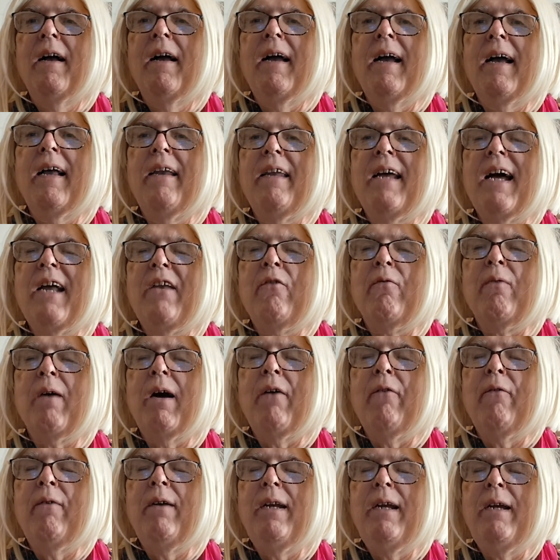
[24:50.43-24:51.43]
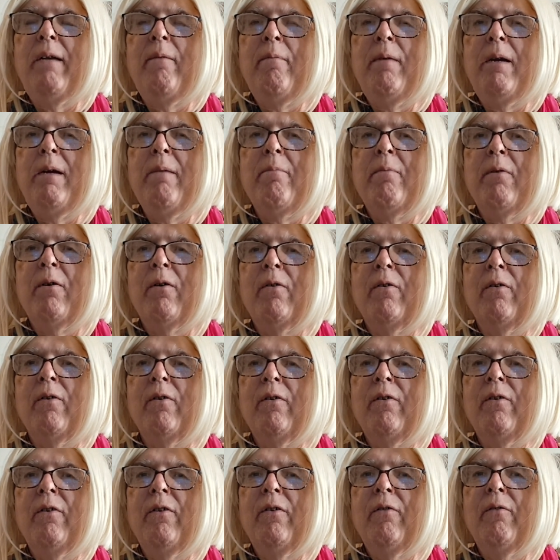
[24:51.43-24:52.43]
And that's why we need people,
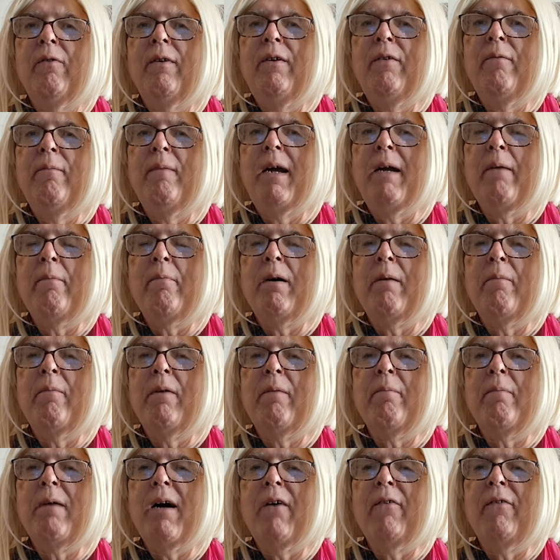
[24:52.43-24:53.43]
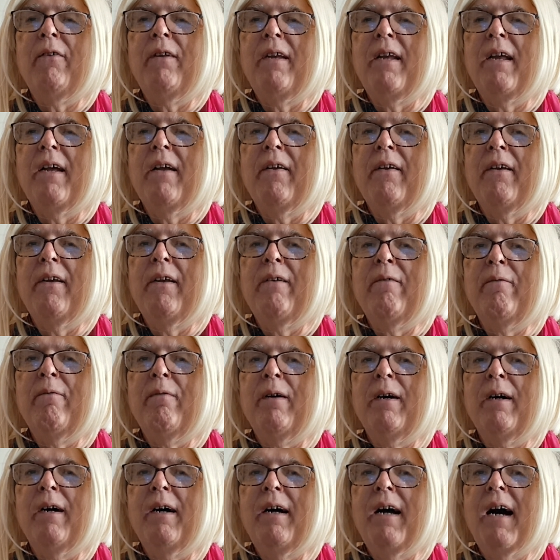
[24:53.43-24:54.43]
when you make public policy, that live
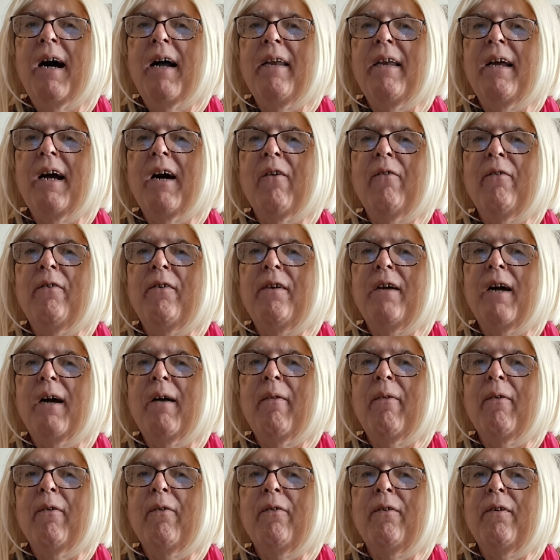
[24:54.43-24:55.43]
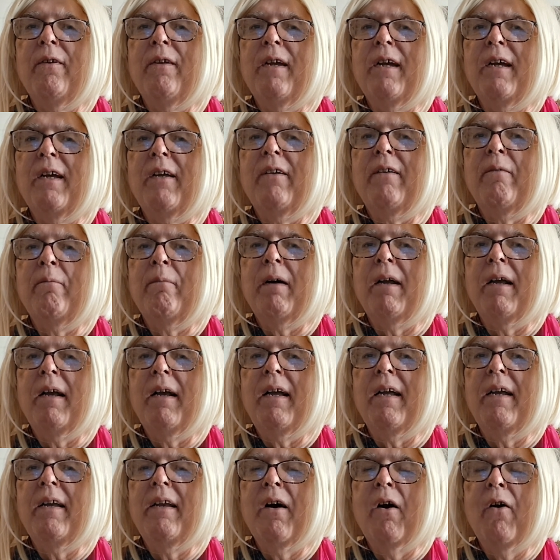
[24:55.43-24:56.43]
on the outside of those things, but
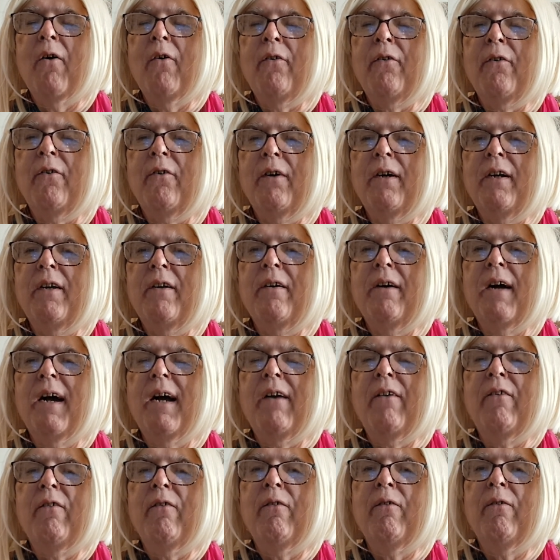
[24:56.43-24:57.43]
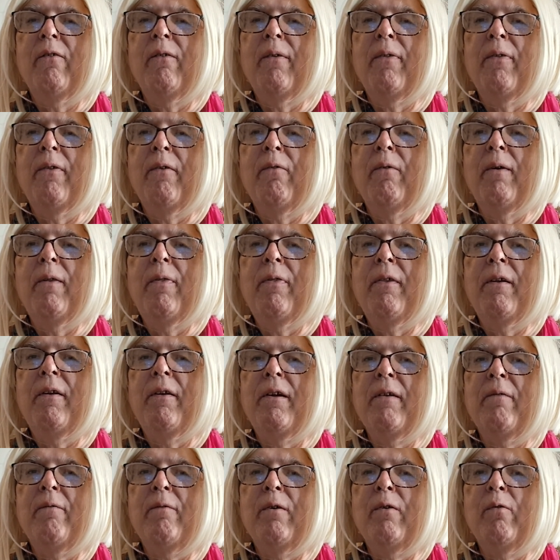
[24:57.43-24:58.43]
can also interact with the
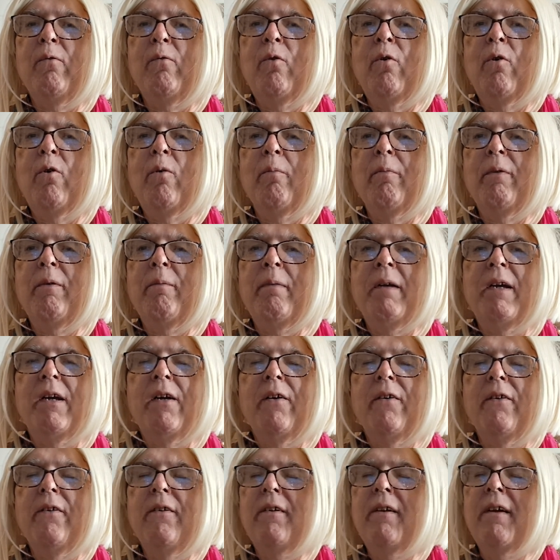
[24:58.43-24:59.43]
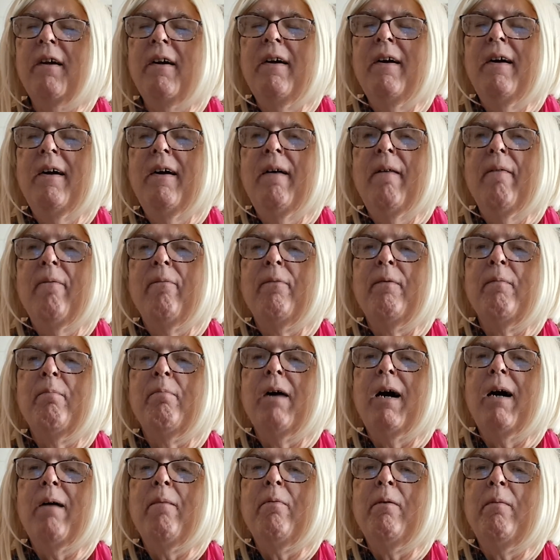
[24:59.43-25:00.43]
different wombs, because the
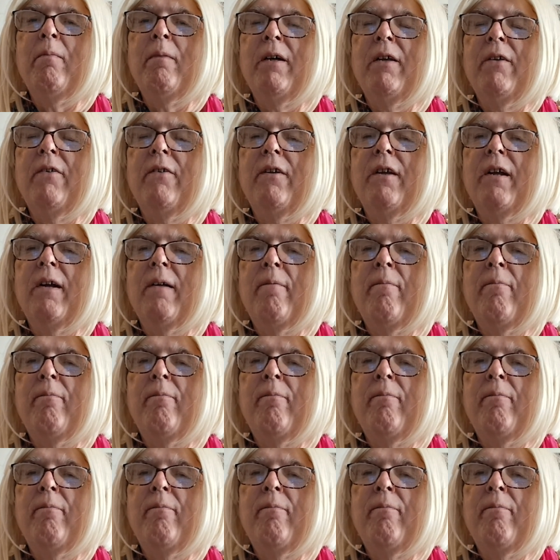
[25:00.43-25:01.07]
problem is,